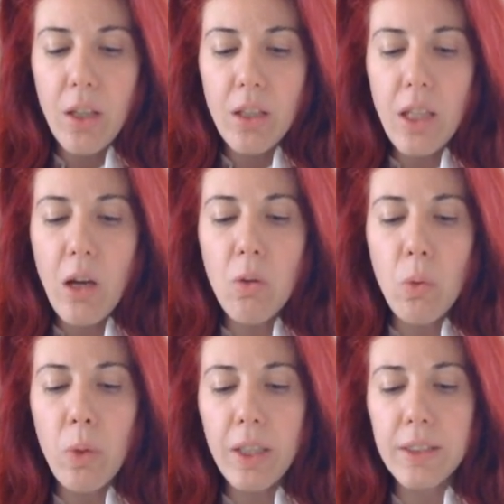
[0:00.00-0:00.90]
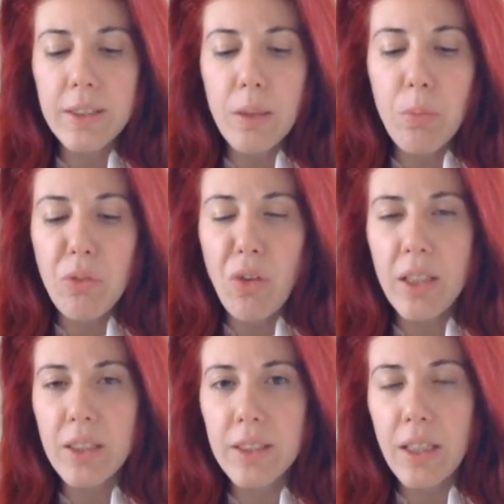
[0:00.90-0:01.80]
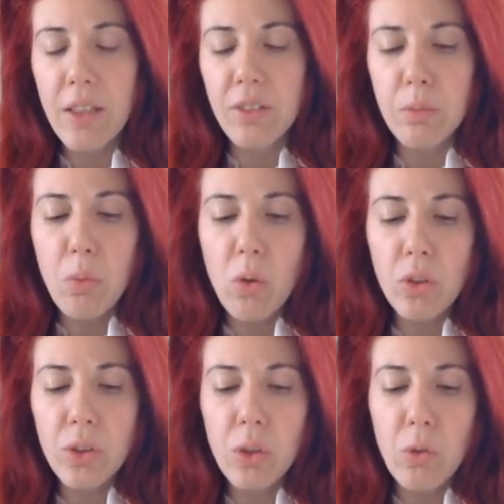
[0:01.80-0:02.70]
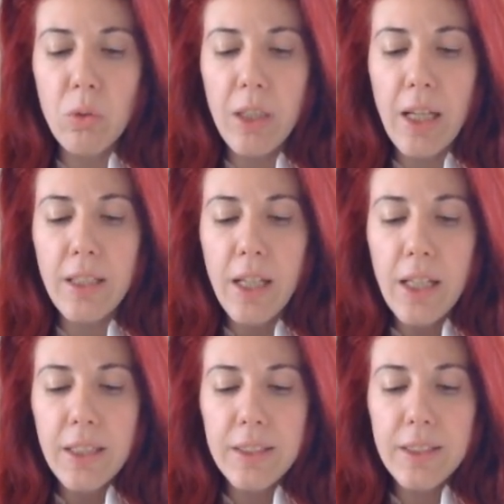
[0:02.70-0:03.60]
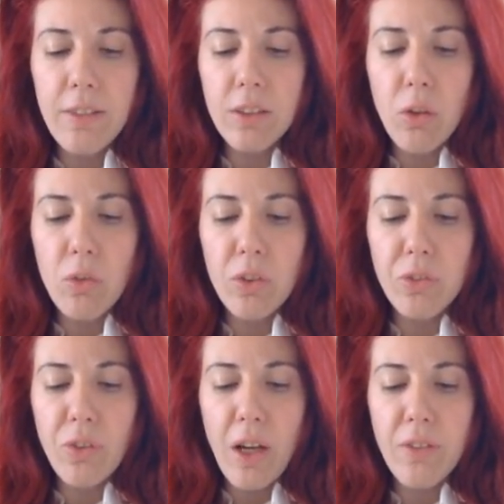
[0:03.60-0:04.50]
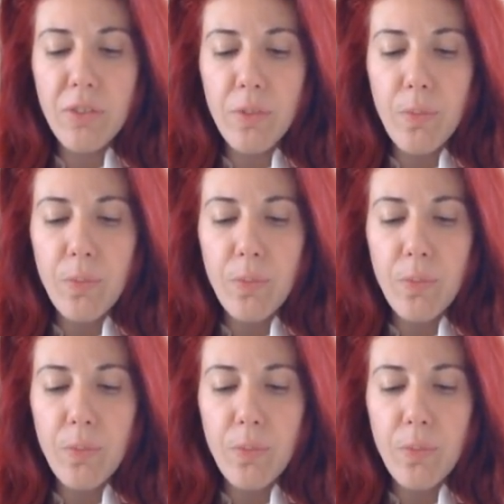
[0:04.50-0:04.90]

Now we can simplify this even more, so we'll get seven over five